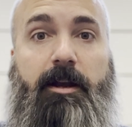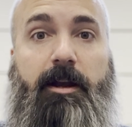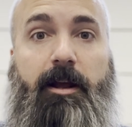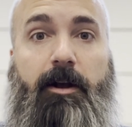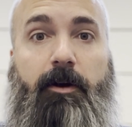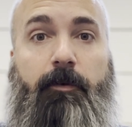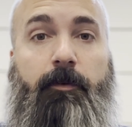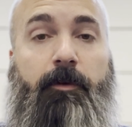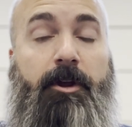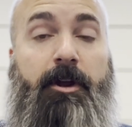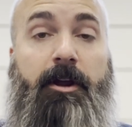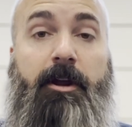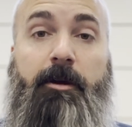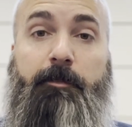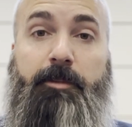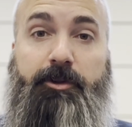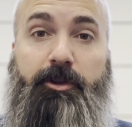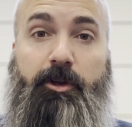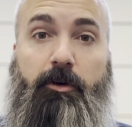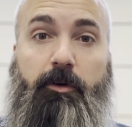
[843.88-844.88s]
now,
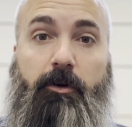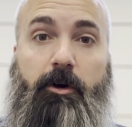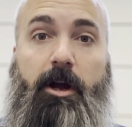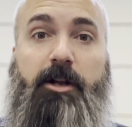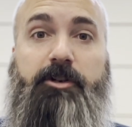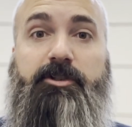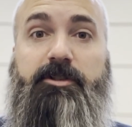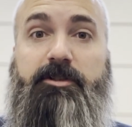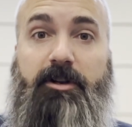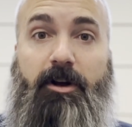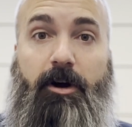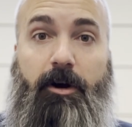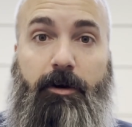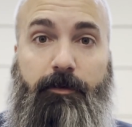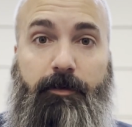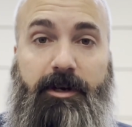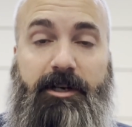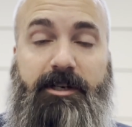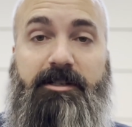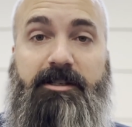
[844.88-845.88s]
but the garage is
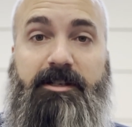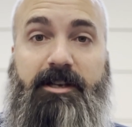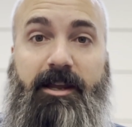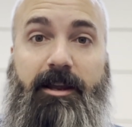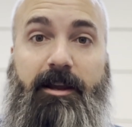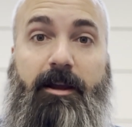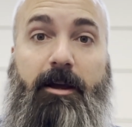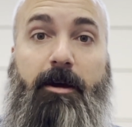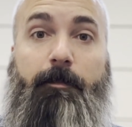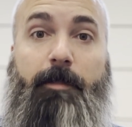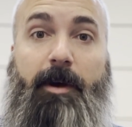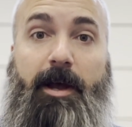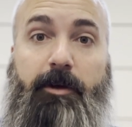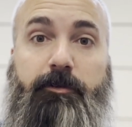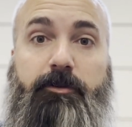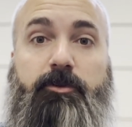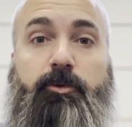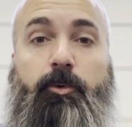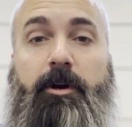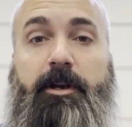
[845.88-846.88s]
already staying
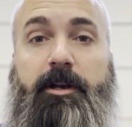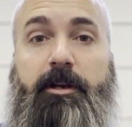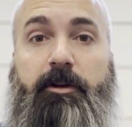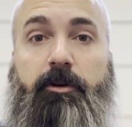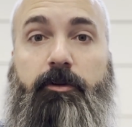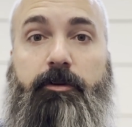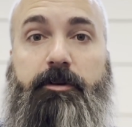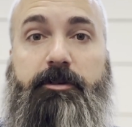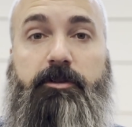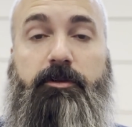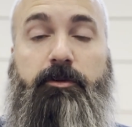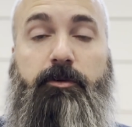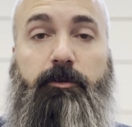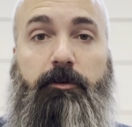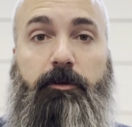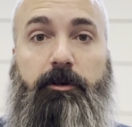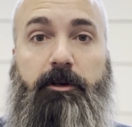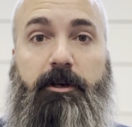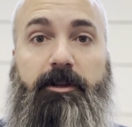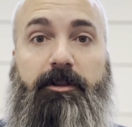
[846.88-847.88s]
about 20 degrees
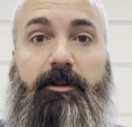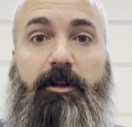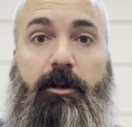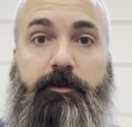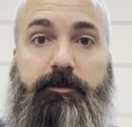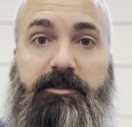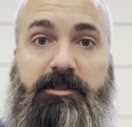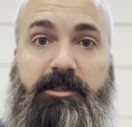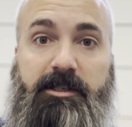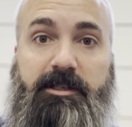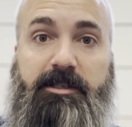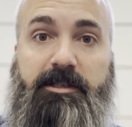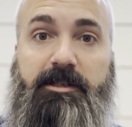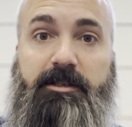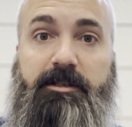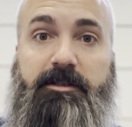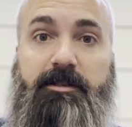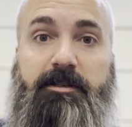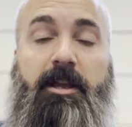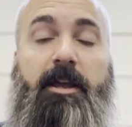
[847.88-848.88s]
cooler in the low
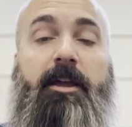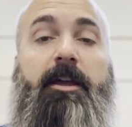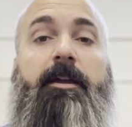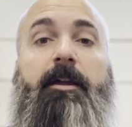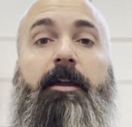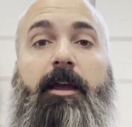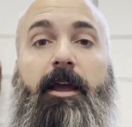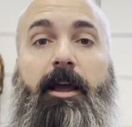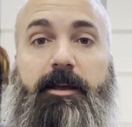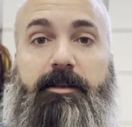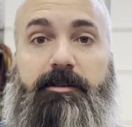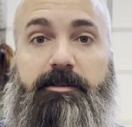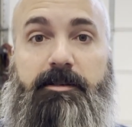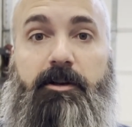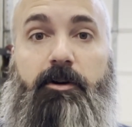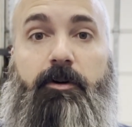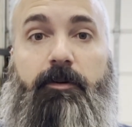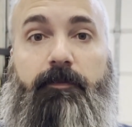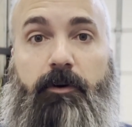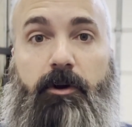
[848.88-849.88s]
60s as
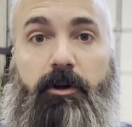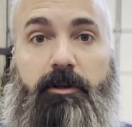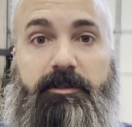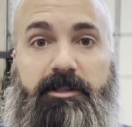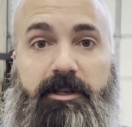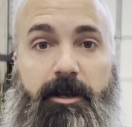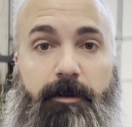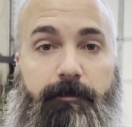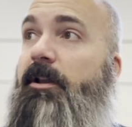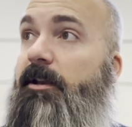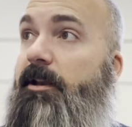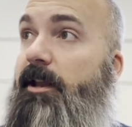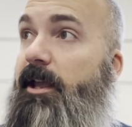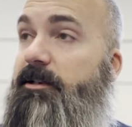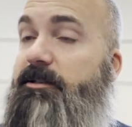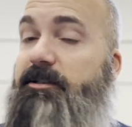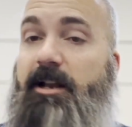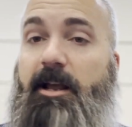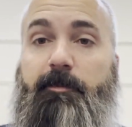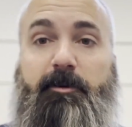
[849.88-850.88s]
an overall temp.
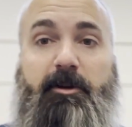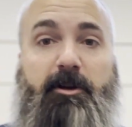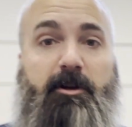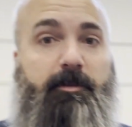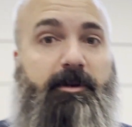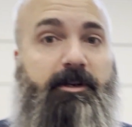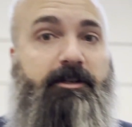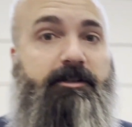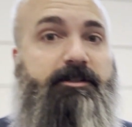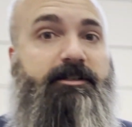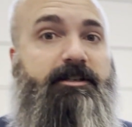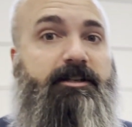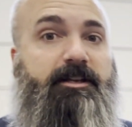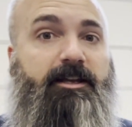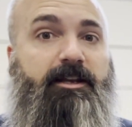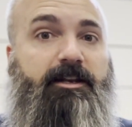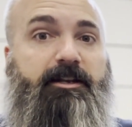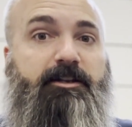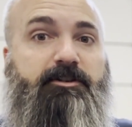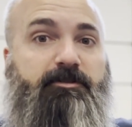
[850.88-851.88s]
Next, I'm gonna be
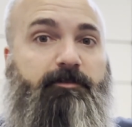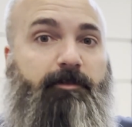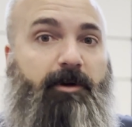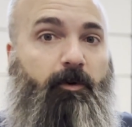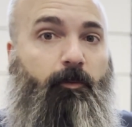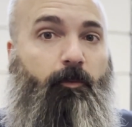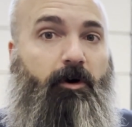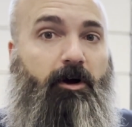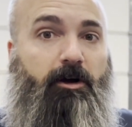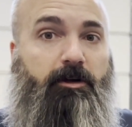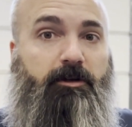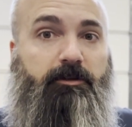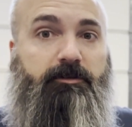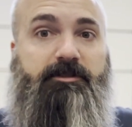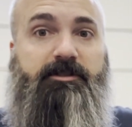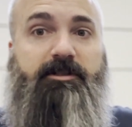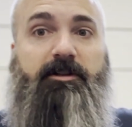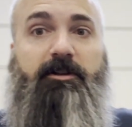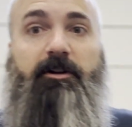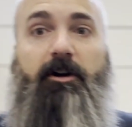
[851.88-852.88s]
digging into my
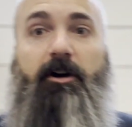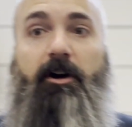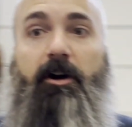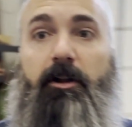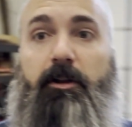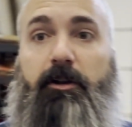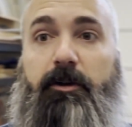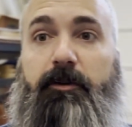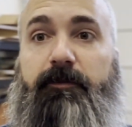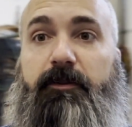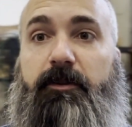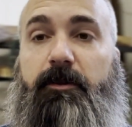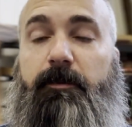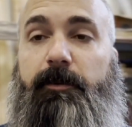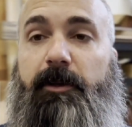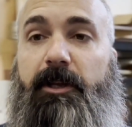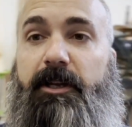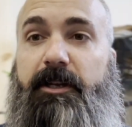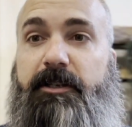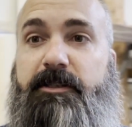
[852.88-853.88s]
walls all over the
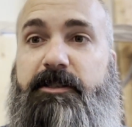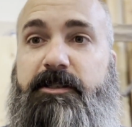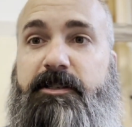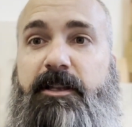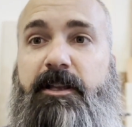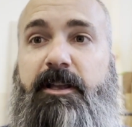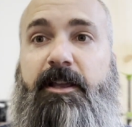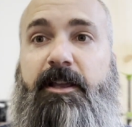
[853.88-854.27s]
place